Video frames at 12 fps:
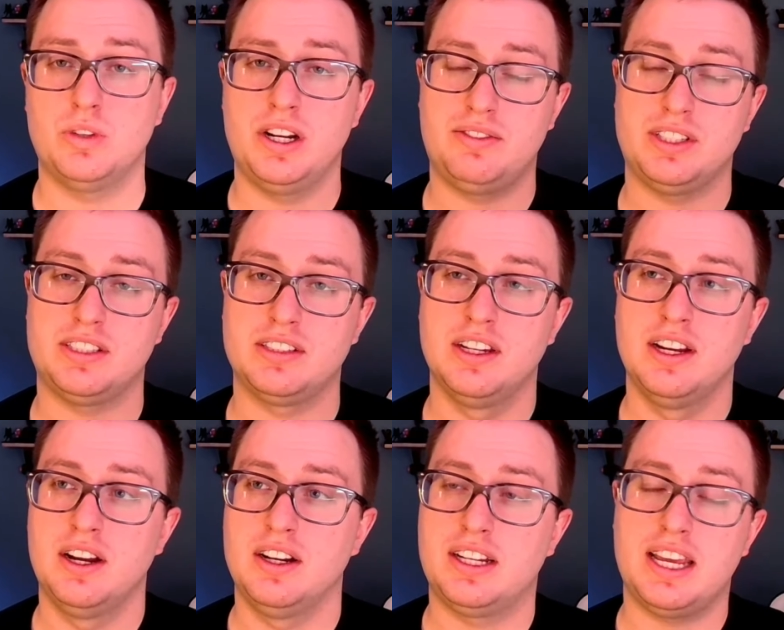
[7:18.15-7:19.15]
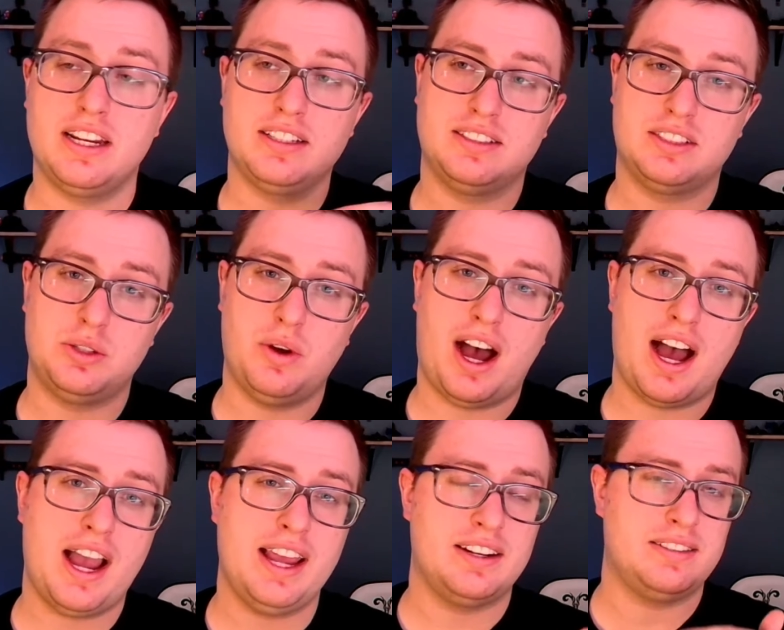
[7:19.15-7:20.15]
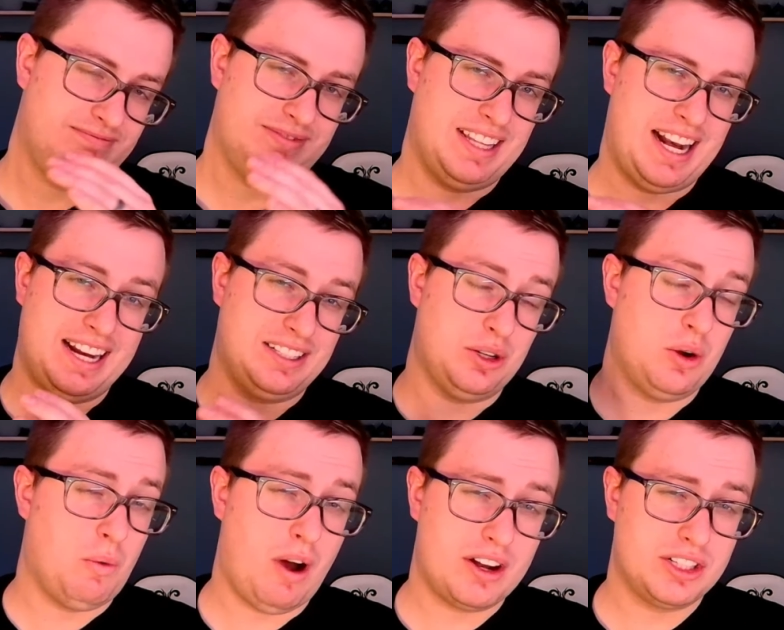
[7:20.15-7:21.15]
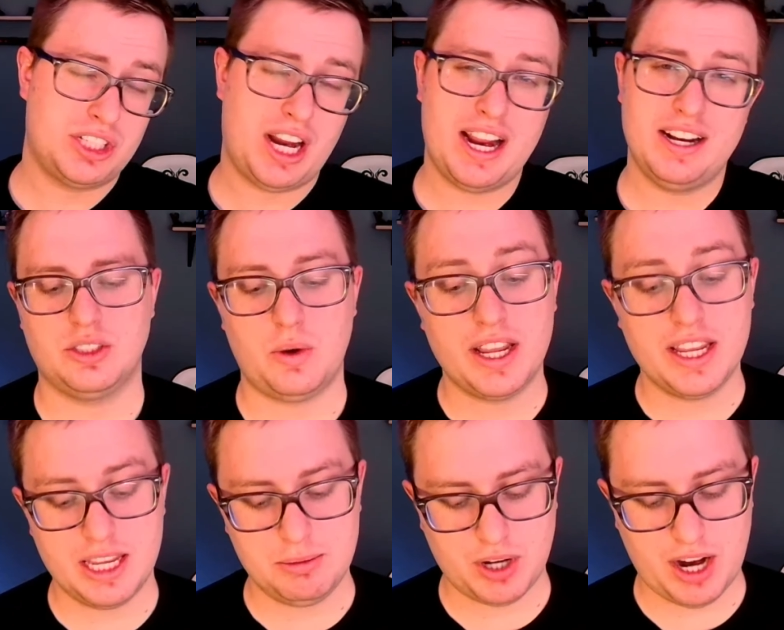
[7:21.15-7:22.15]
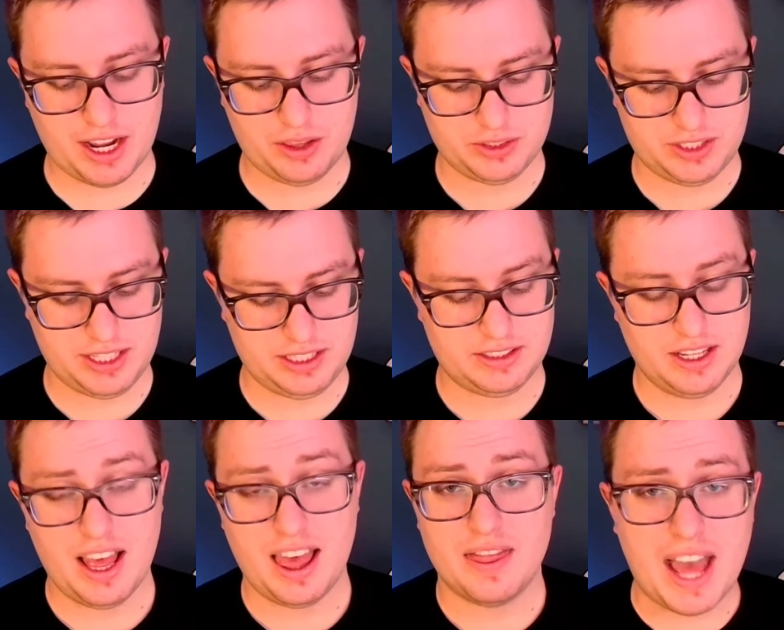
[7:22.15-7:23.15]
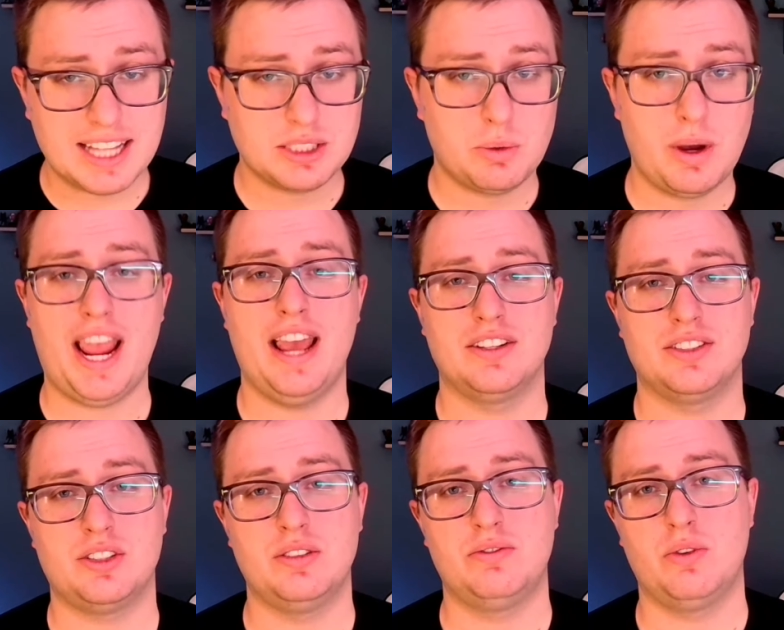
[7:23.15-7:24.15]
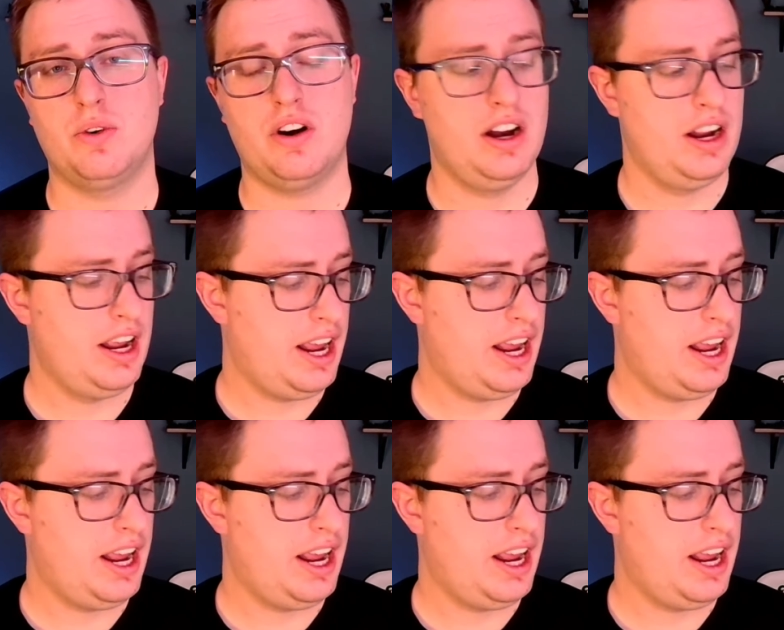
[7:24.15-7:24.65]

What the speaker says: If it's getting too high, and then I do a water change. So I can keep track of those things. That's what Hanna's good for.